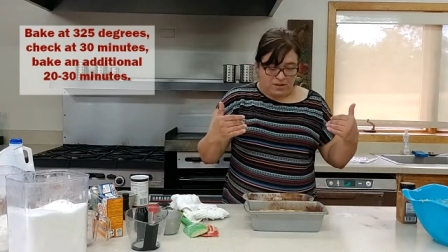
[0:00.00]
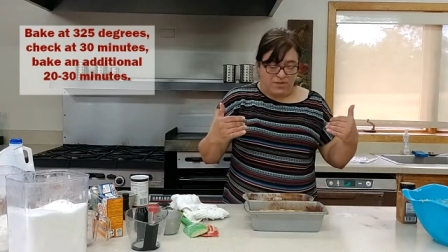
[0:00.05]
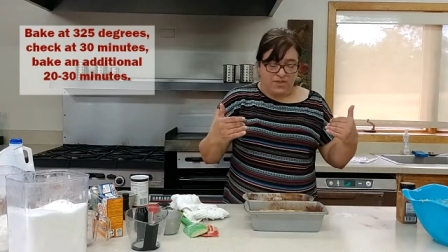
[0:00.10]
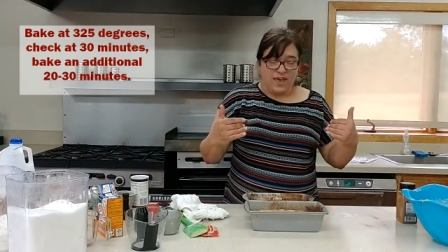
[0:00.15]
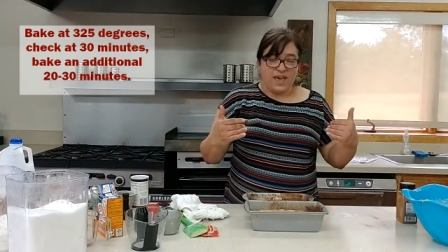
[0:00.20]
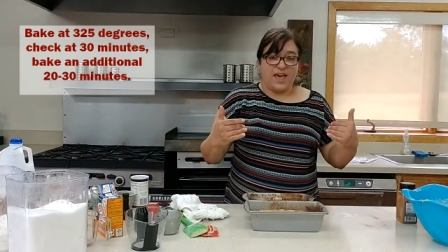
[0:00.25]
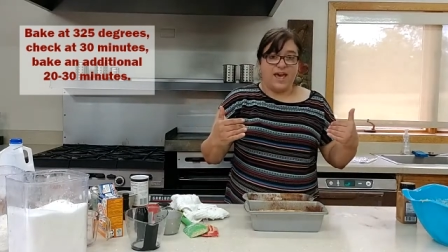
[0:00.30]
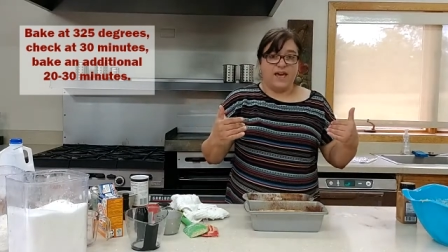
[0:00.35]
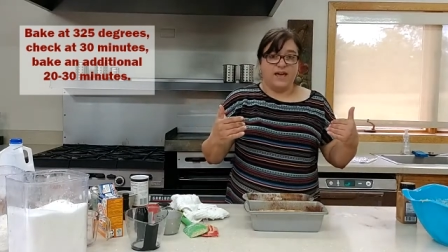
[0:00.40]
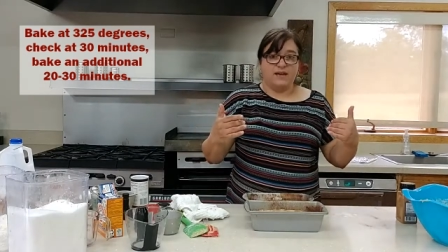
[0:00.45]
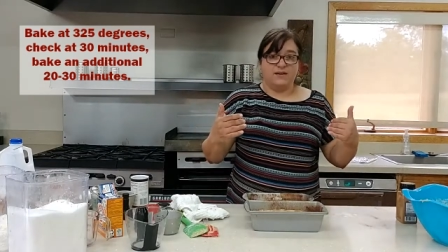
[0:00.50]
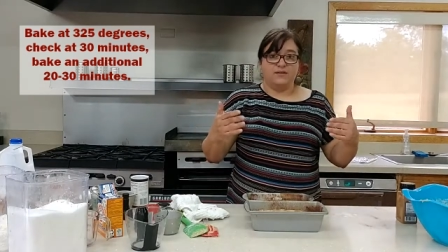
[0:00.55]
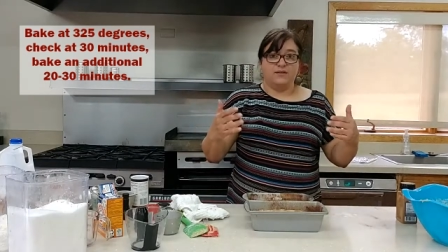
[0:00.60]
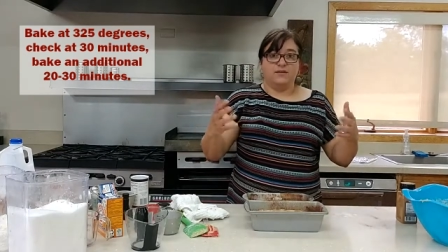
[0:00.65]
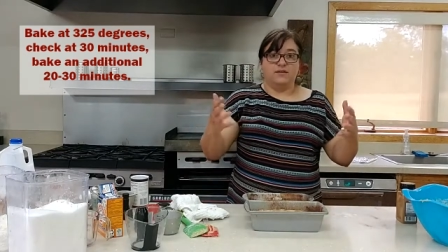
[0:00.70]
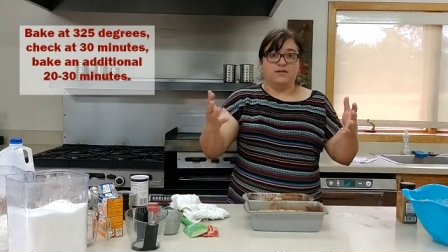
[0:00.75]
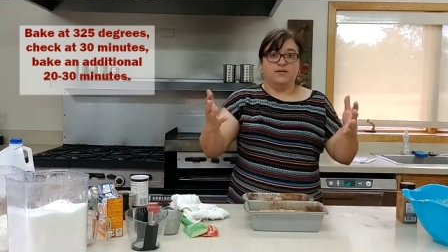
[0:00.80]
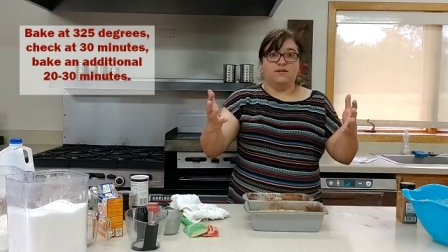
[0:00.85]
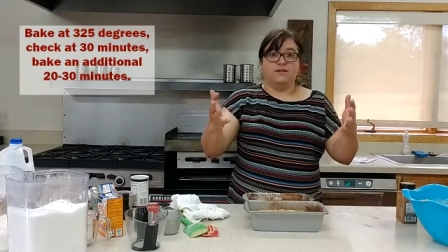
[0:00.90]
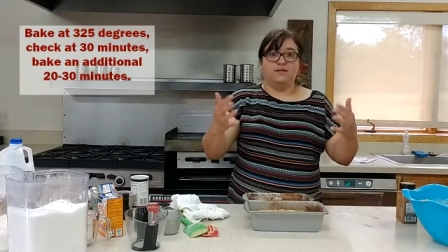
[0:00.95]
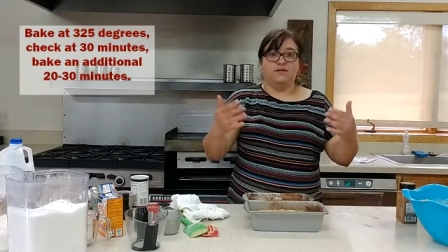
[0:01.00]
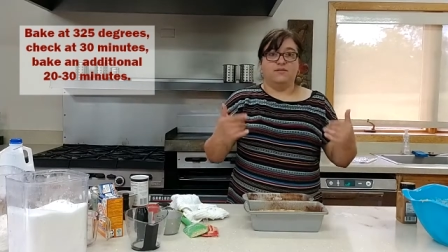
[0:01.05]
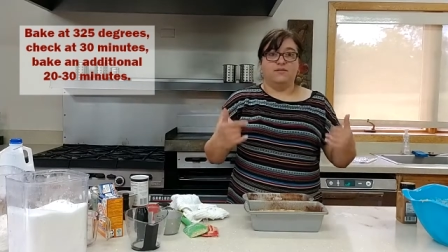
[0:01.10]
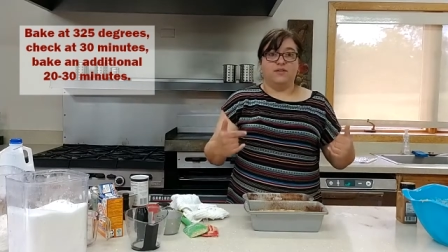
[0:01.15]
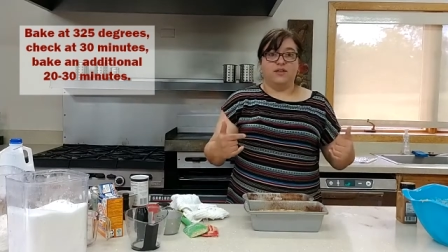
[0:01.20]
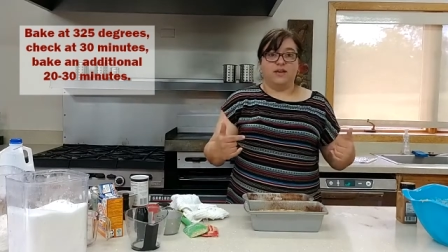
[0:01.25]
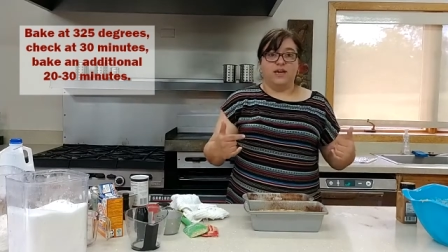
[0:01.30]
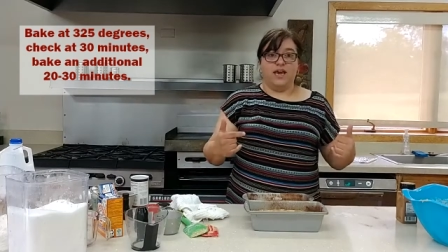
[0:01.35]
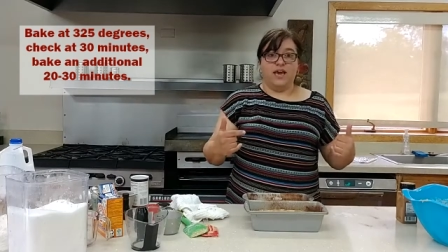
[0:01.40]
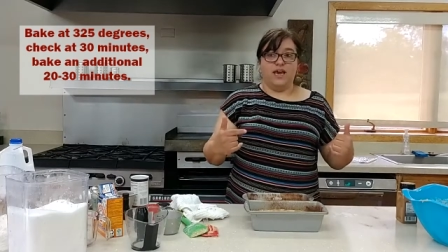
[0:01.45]
that
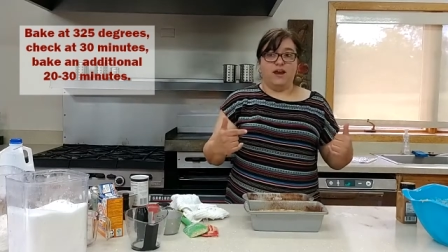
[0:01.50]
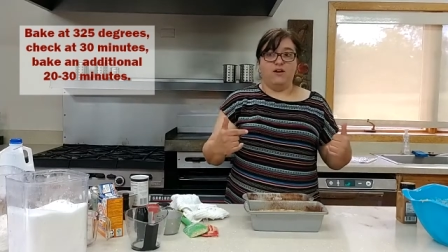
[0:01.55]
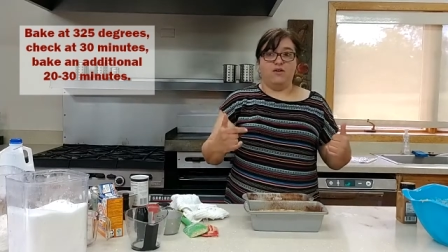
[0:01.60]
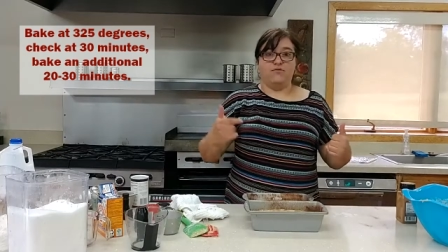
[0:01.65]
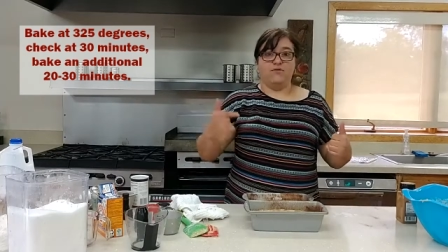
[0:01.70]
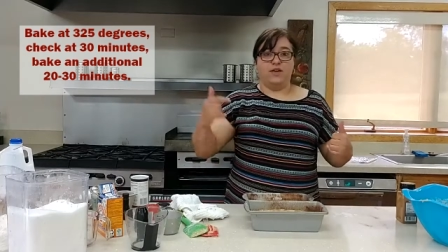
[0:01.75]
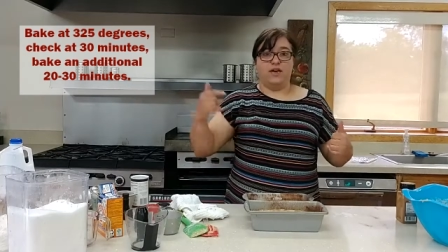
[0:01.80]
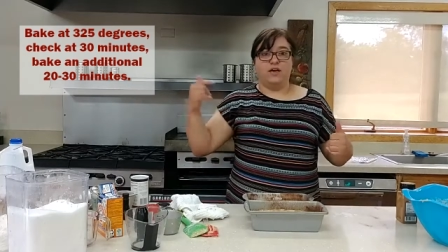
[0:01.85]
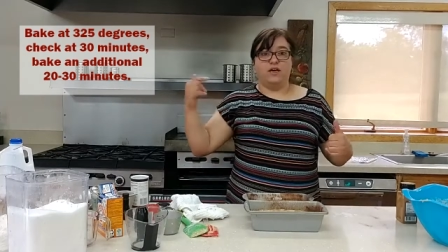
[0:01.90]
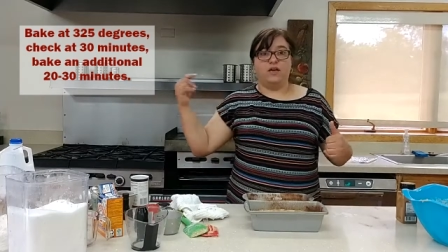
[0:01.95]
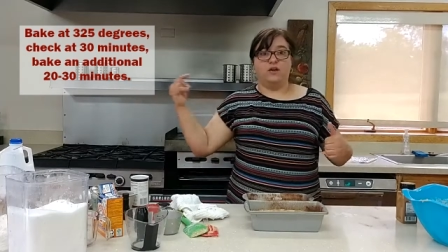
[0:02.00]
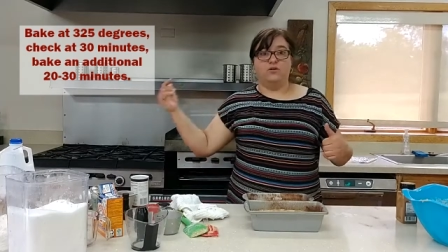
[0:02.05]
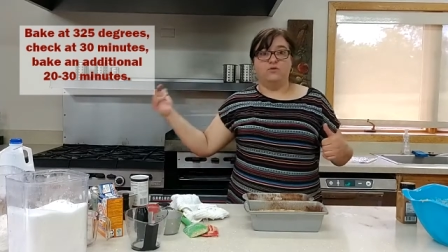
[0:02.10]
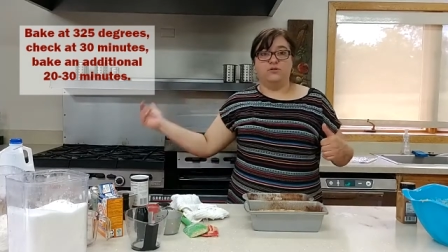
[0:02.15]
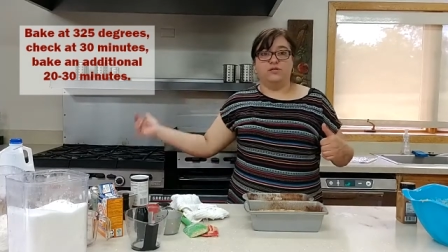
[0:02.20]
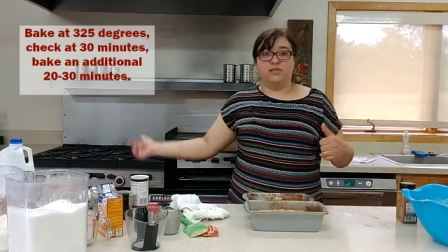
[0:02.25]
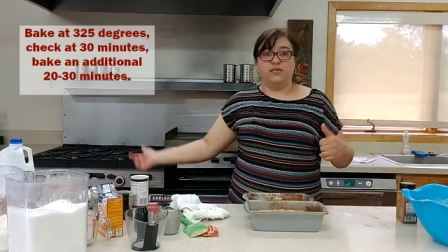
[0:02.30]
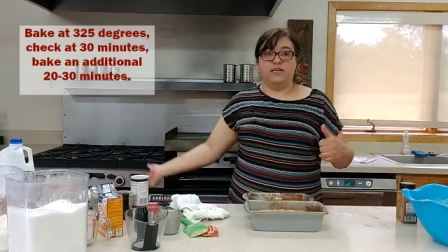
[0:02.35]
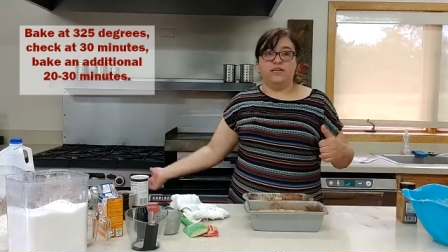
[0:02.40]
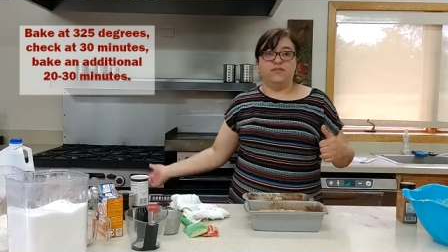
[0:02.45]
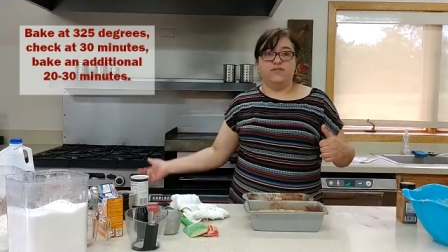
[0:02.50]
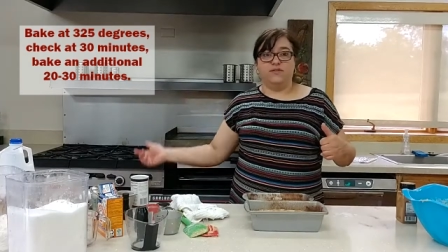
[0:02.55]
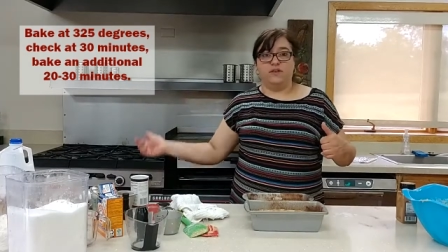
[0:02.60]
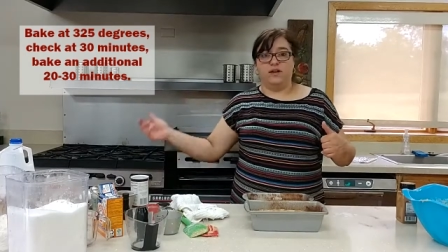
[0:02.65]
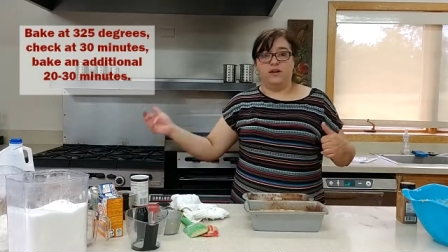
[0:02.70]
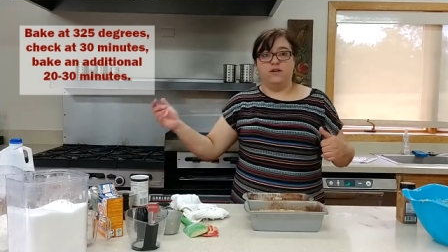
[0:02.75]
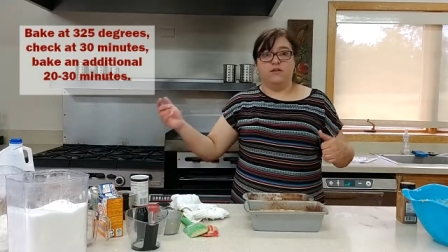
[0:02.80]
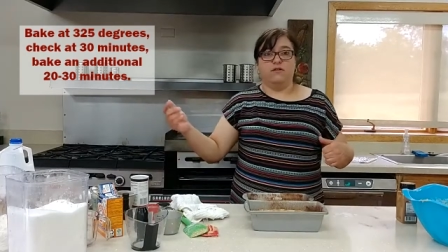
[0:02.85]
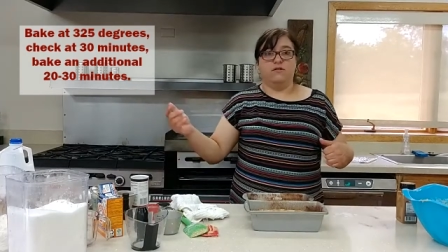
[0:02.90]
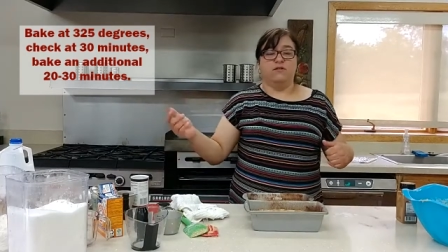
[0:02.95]
the air that goes in
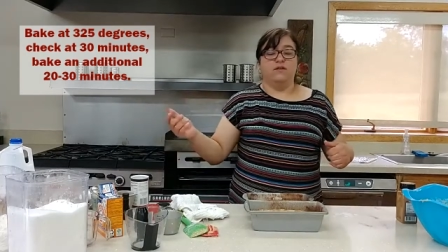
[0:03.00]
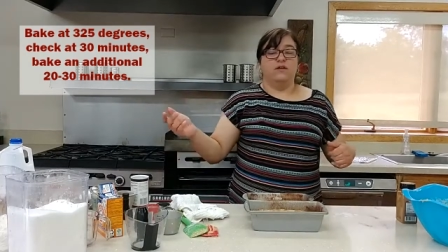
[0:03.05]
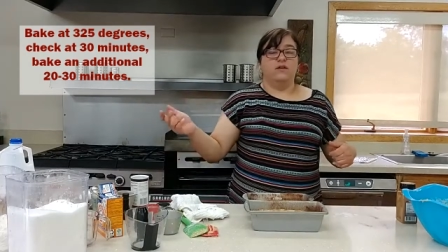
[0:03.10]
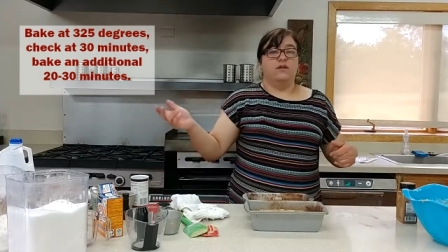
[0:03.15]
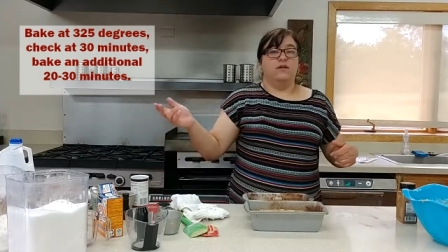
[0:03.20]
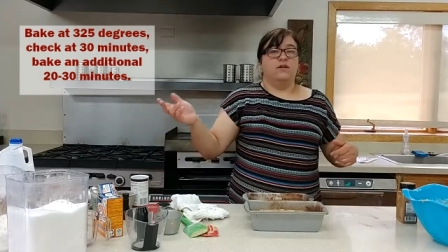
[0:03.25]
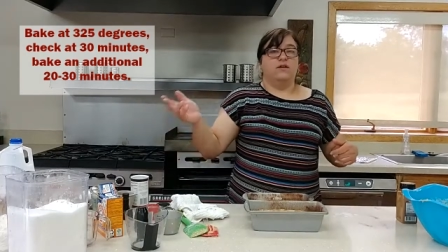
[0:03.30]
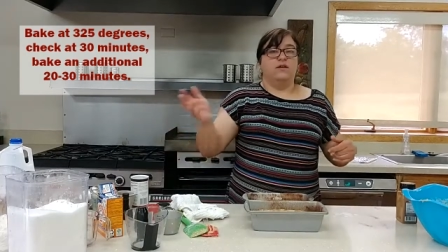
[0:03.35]
there